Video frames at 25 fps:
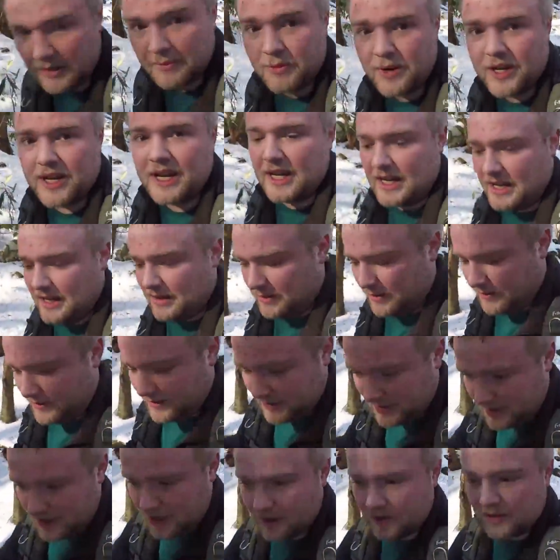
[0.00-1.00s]
We got hit with a
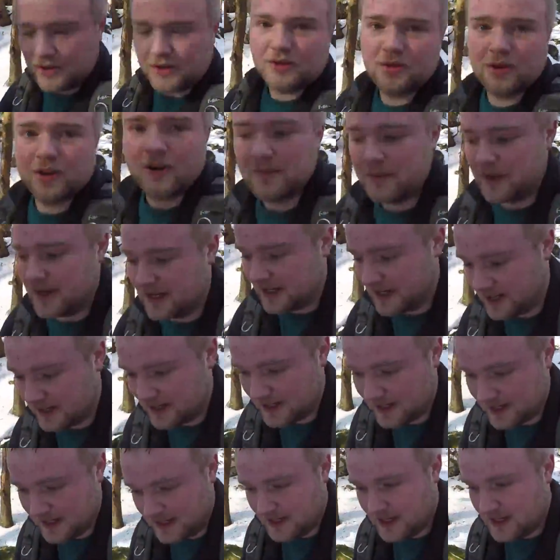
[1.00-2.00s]
snowstorm
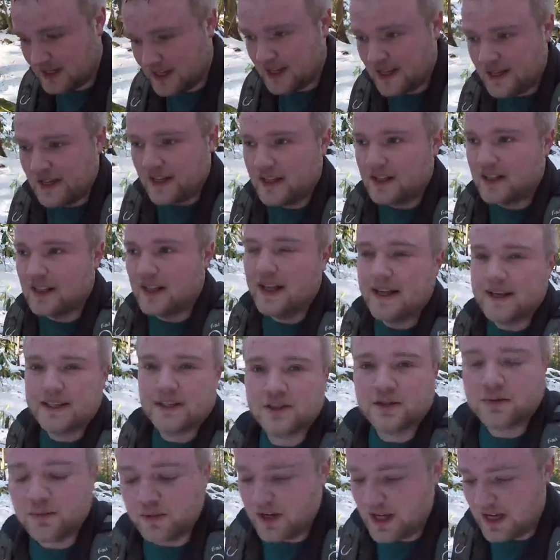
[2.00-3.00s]

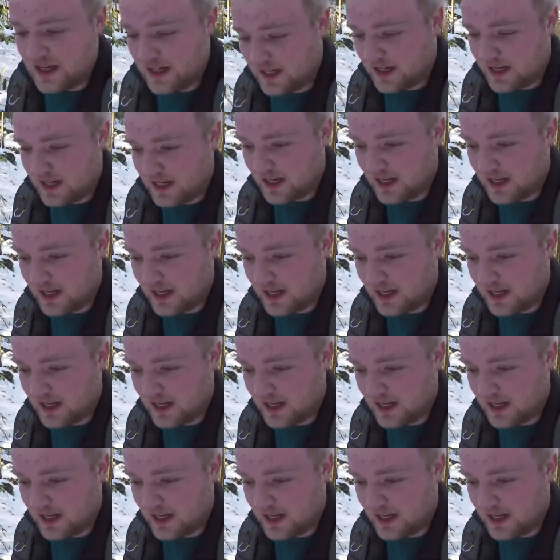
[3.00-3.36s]
last week.